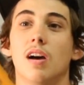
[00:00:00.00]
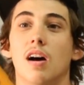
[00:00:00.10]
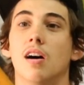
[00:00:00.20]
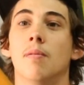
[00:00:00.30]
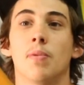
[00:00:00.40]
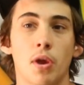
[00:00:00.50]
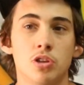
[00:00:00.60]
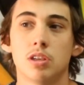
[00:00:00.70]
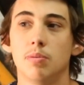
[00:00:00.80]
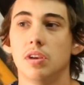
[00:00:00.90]
I
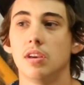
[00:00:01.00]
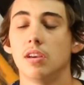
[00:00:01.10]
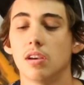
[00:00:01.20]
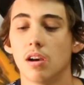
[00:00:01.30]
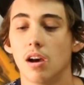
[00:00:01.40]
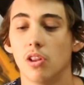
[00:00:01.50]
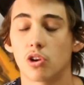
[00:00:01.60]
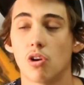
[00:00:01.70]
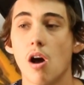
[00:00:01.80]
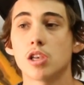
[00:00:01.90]
used to be a
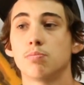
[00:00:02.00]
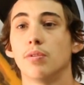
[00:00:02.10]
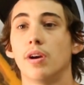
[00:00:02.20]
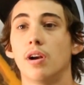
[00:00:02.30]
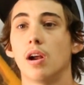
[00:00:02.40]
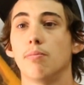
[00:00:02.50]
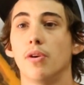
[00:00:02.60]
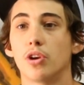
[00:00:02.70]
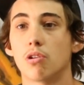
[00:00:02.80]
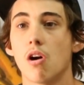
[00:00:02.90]
lacrosse player. I
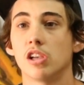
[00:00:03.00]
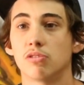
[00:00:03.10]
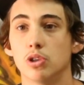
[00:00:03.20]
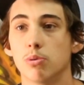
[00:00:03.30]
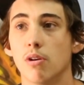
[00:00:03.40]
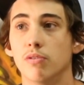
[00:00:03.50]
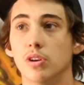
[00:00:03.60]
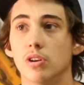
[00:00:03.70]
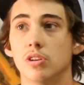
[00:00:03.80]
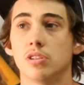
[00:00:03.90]
played lacrosse for 12
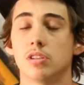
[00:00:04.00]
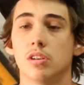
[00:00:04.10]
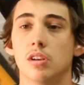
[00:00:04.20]
years.